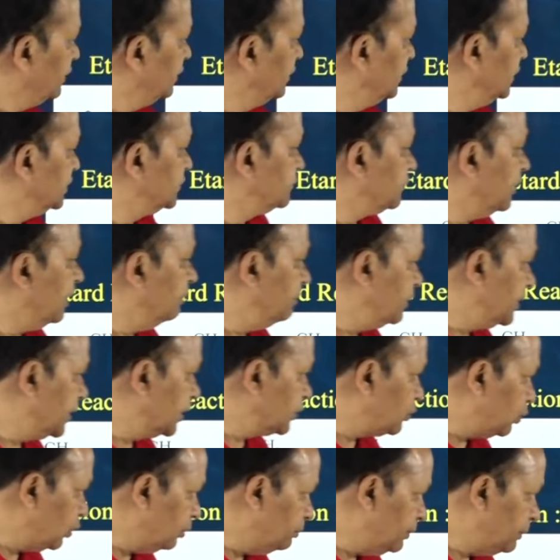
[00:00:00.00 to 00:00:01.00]
is forming a
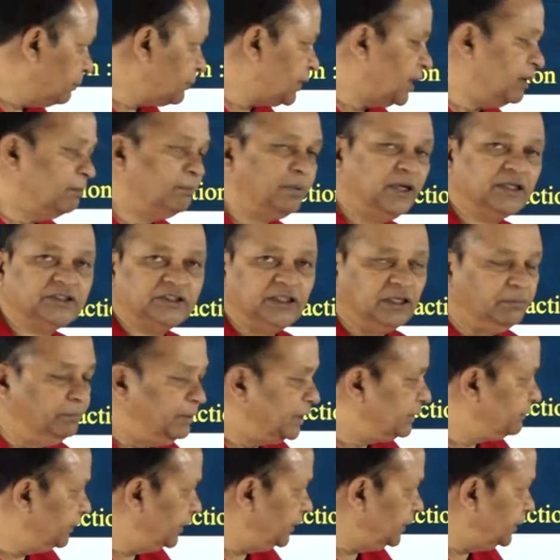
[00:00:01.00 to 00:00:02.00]
chromium complex in
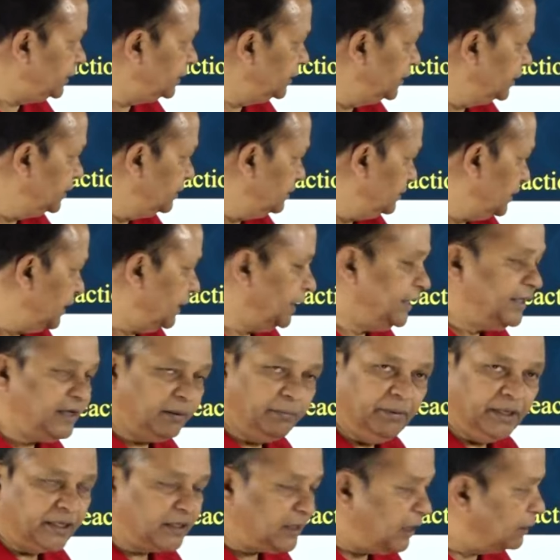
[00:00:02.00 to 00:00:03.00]
between, an
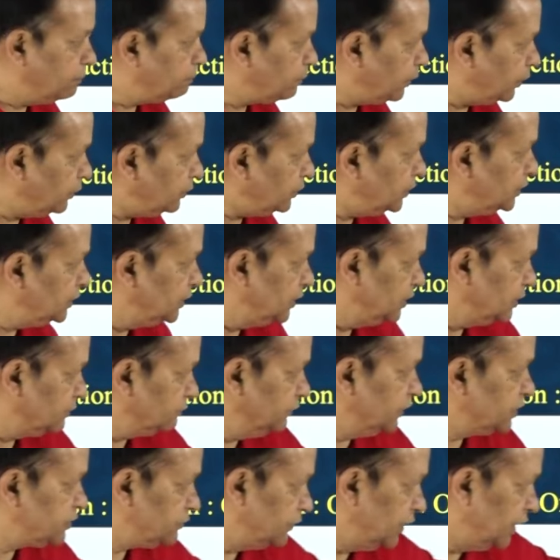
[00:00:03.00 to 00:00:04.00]
intermediate compound,
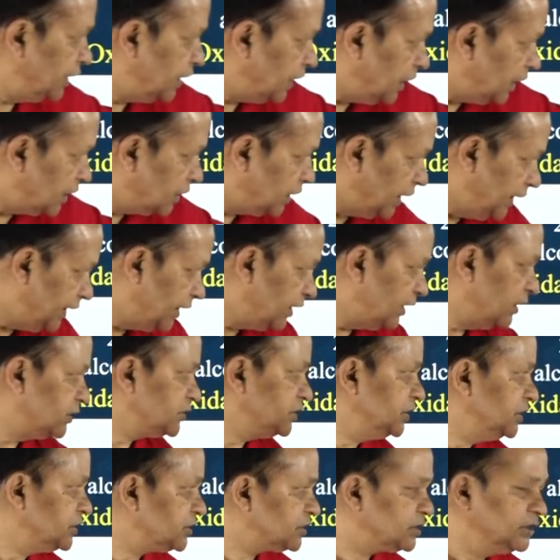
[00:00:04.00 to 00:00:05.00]
which will on
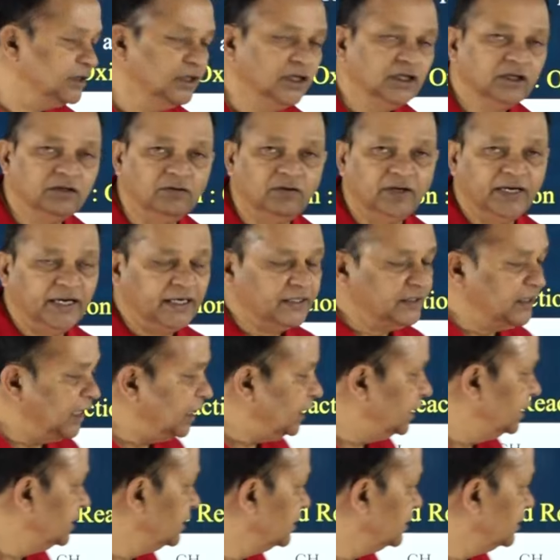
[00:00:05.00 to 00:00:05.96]
hydrolysis, you will get the